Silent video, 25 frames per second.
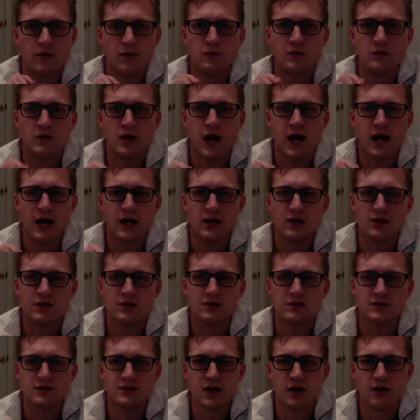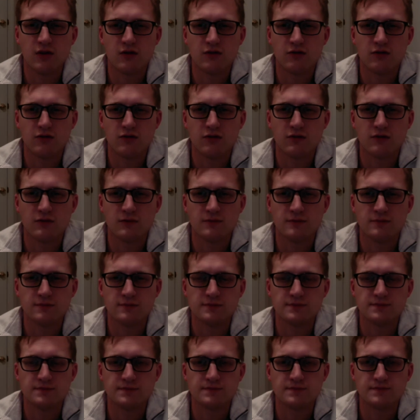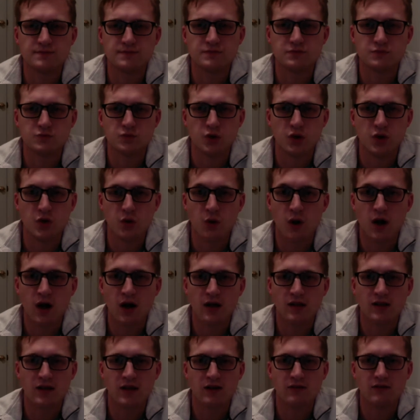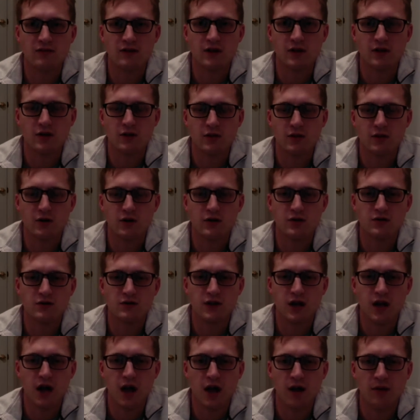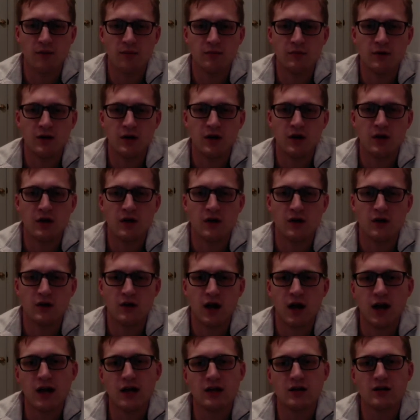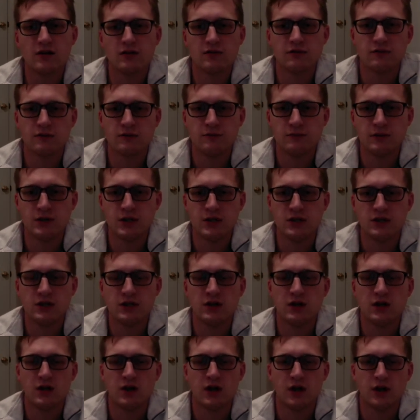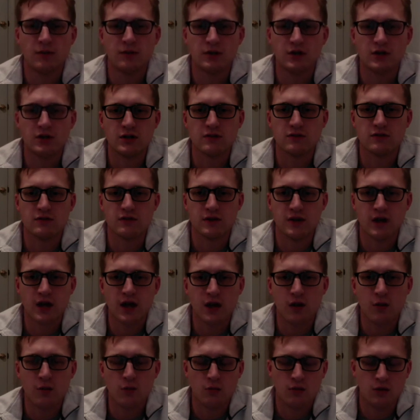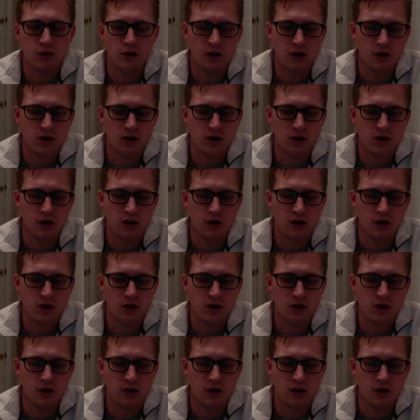die to yourself when you walk in that front door and you say, I'm not here for me, I'm here for them.